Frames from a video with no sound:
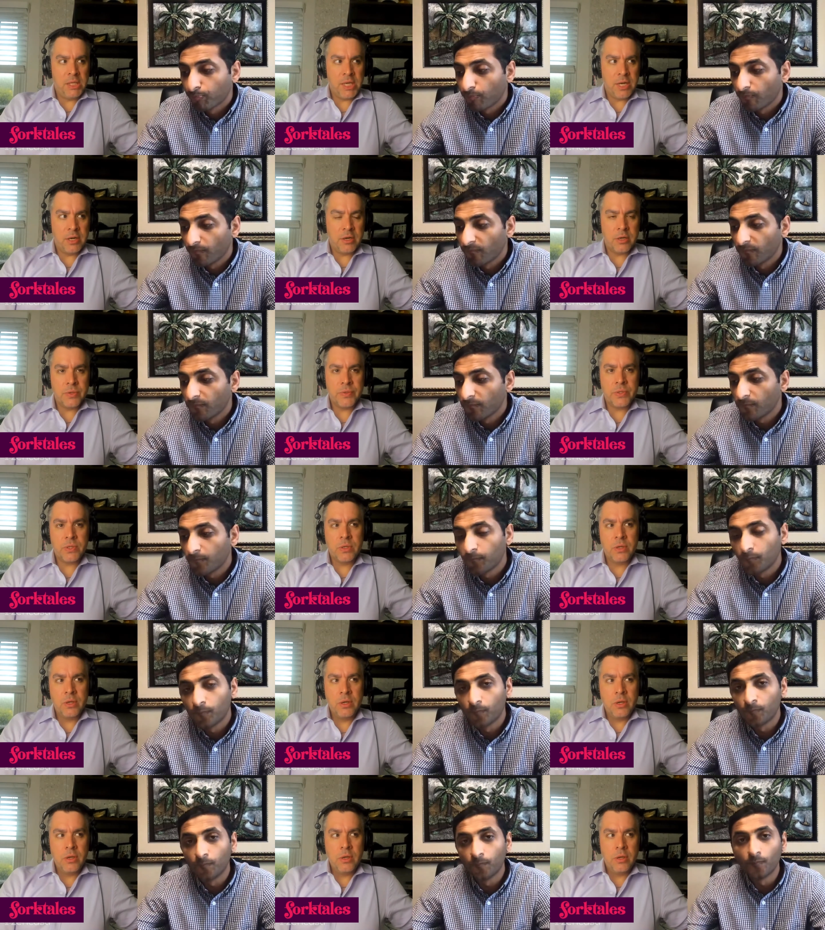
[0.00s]
Speaker 1: leaders
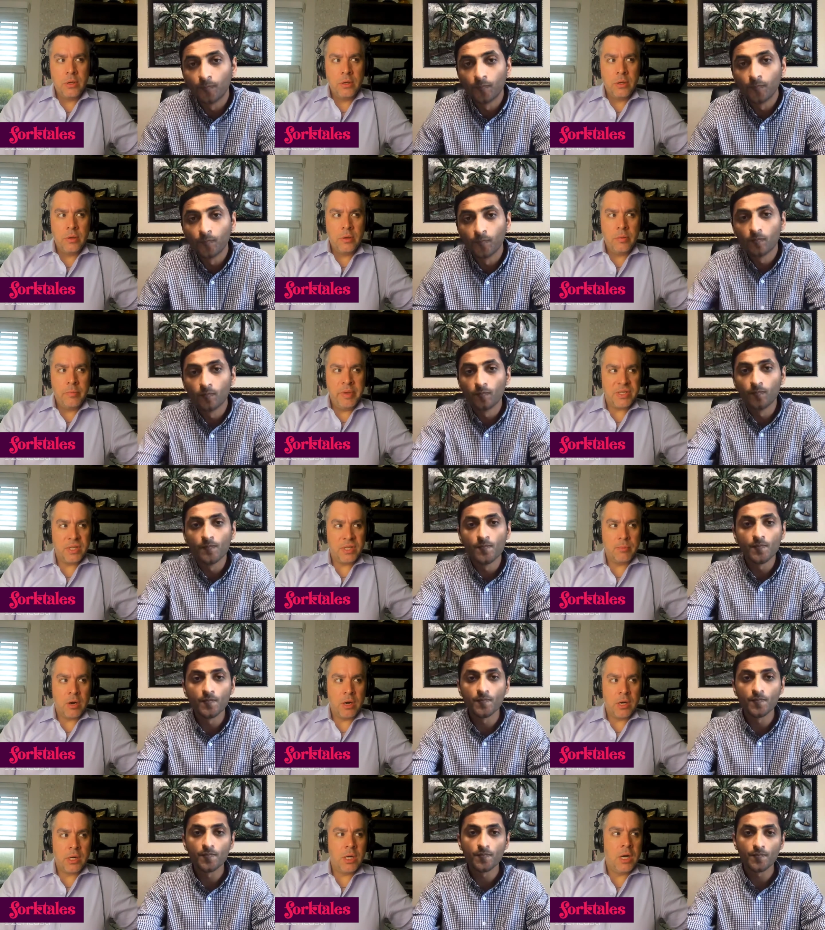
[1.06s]
miss the
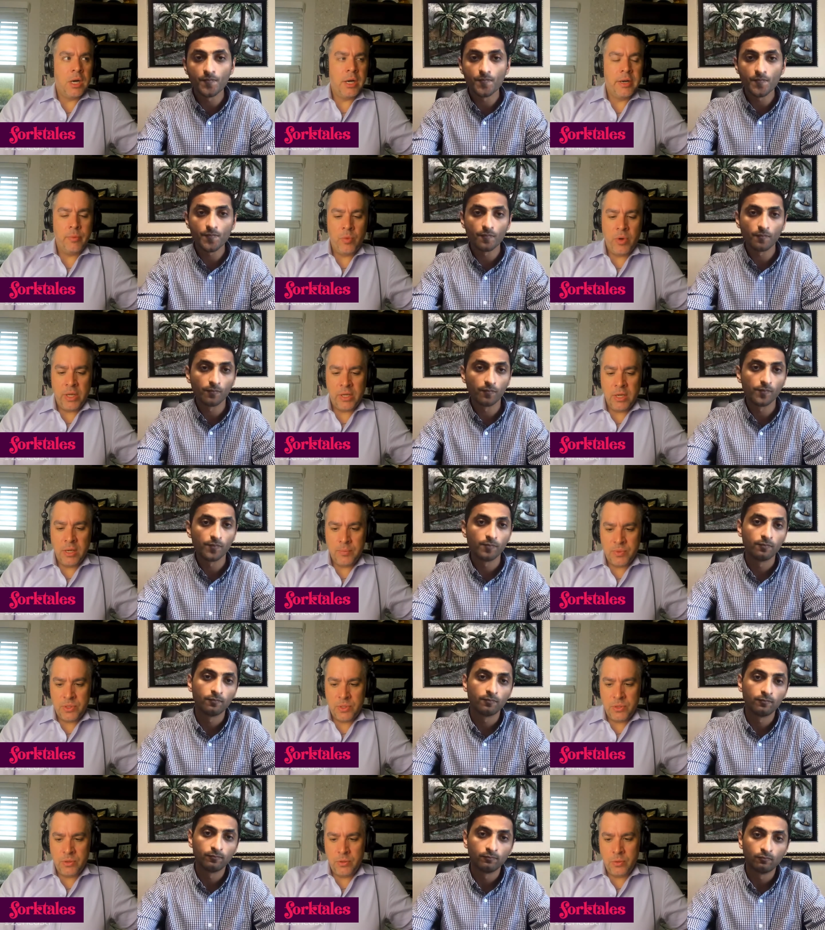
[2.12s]
mark on when it
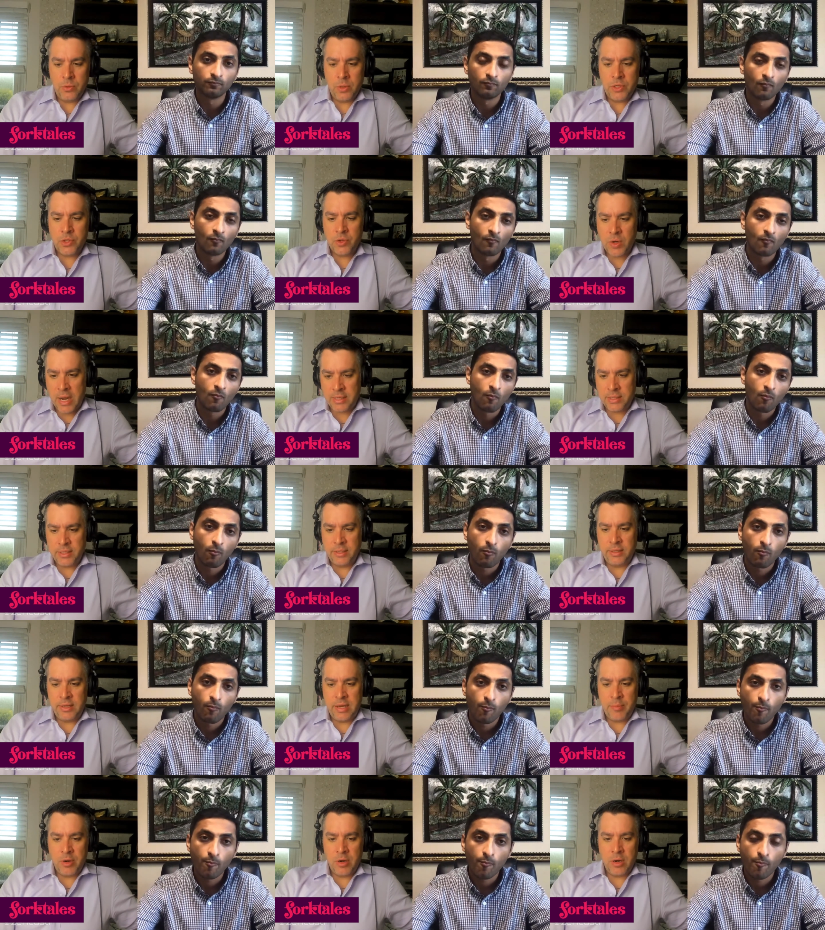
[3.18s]
comes to attracting
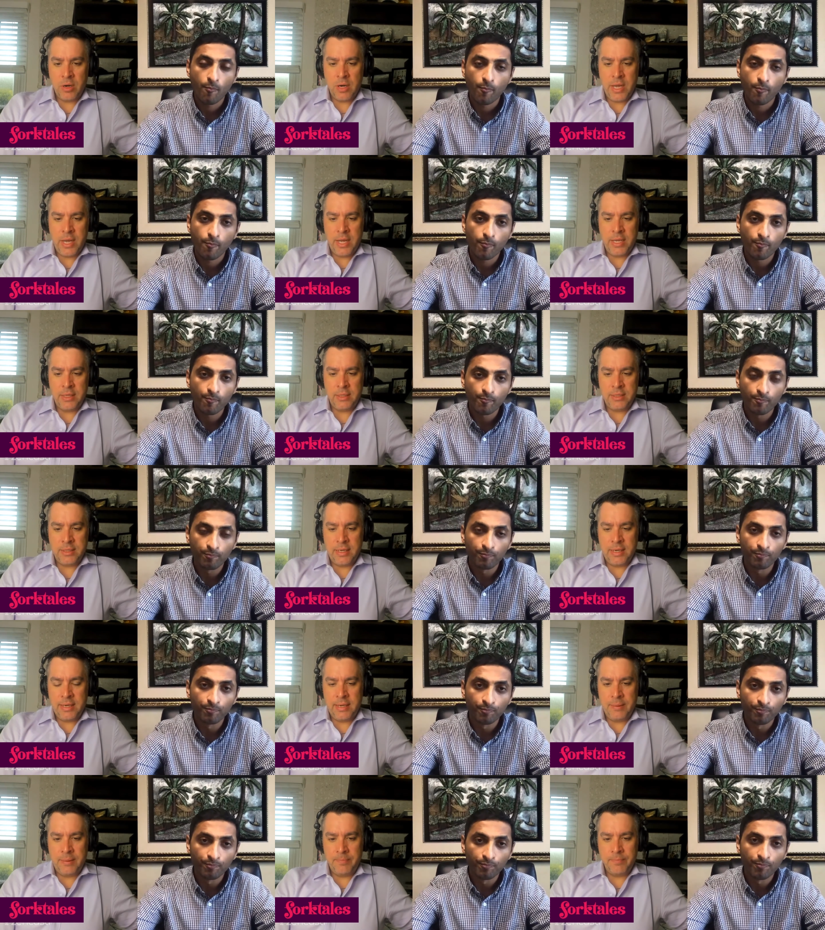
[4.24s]
labor and
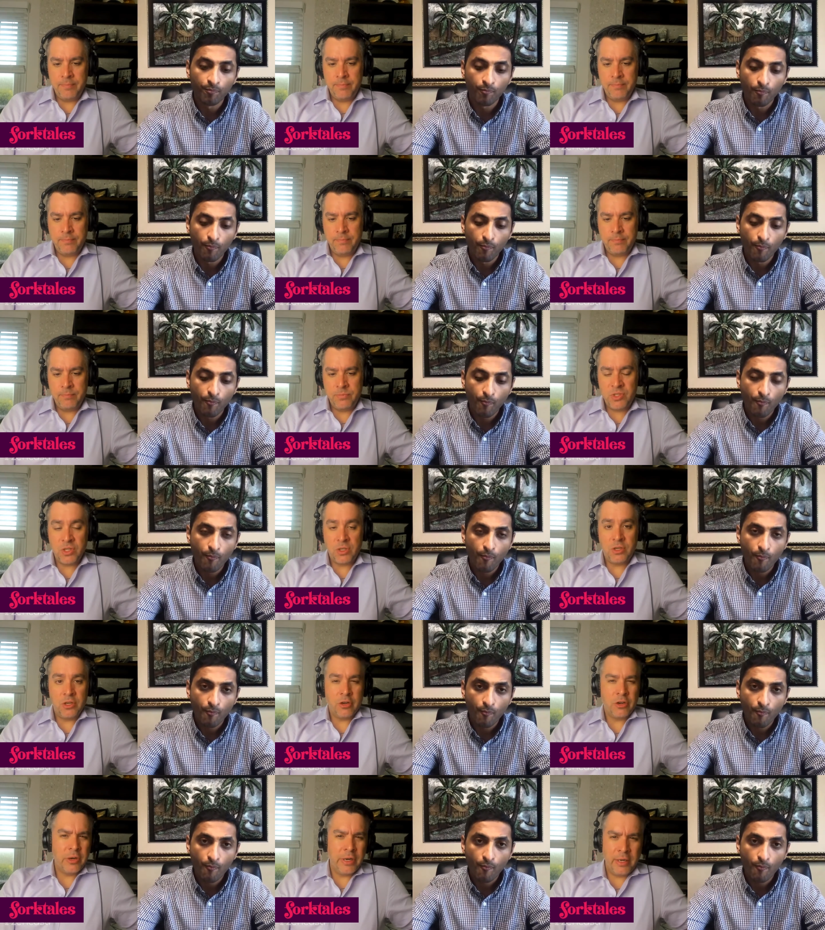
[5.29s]
um,
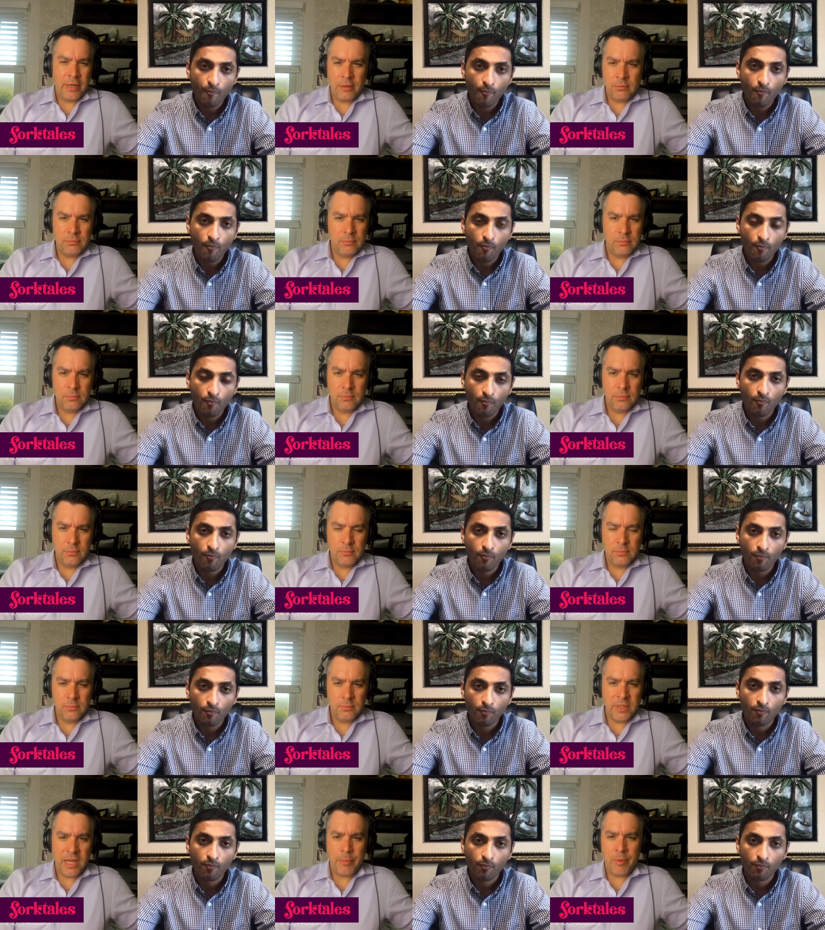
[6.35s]
securing
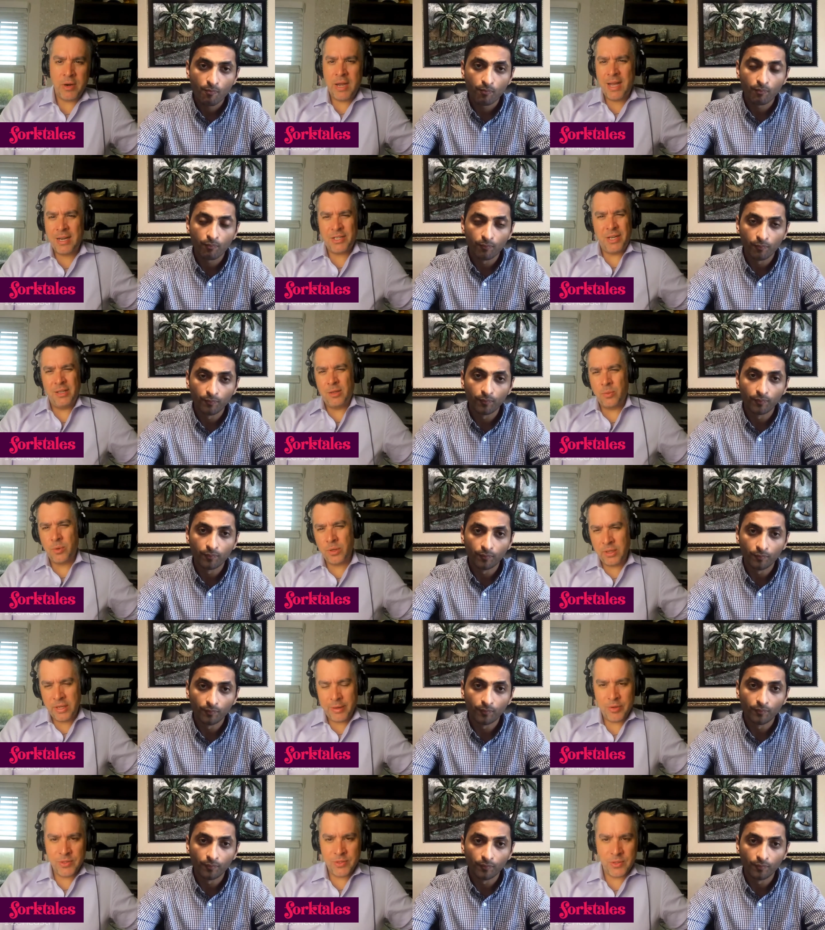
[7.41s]
labor. I actually hate the word
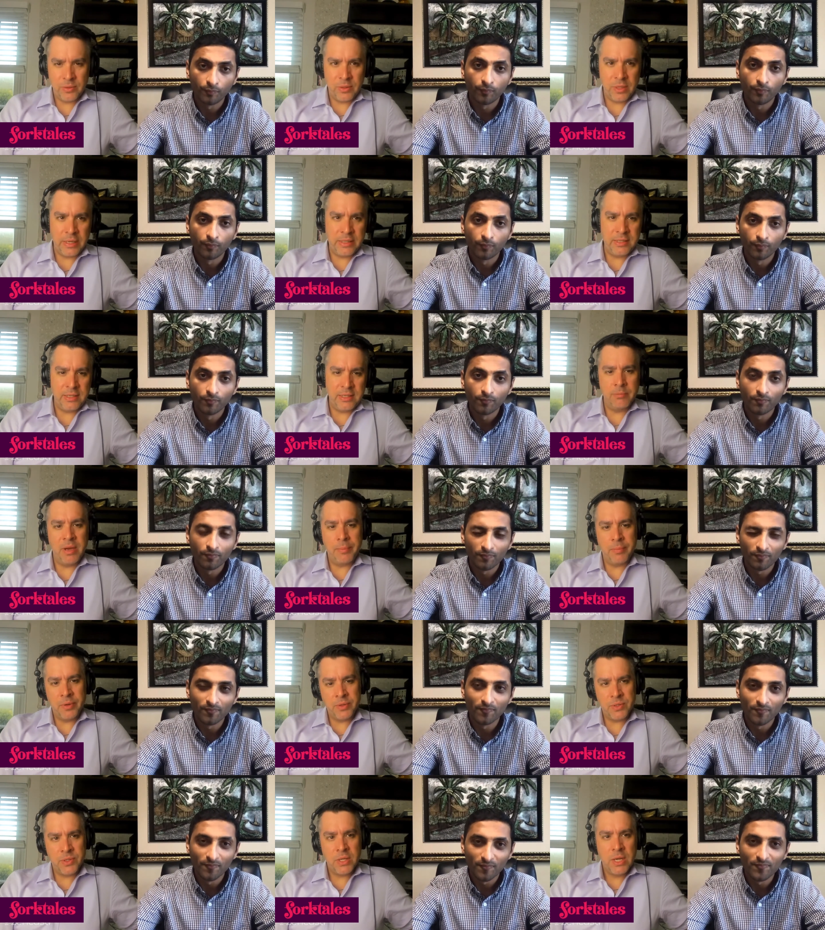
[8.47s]
labor, so like team
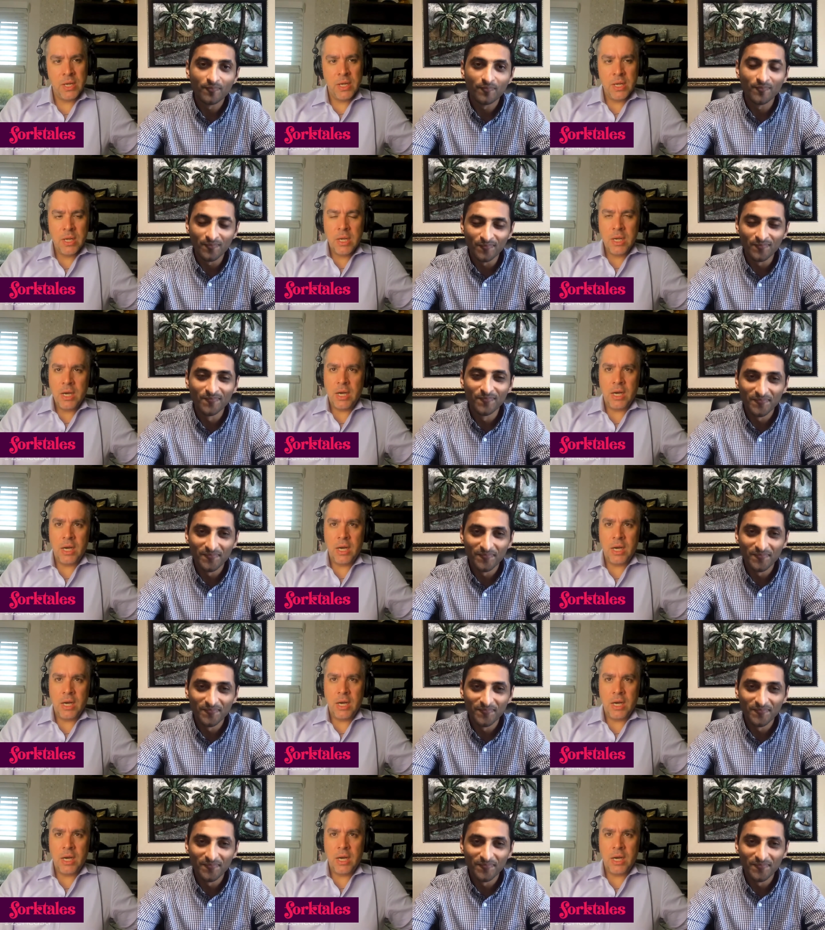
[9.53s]
members, mm -hmm.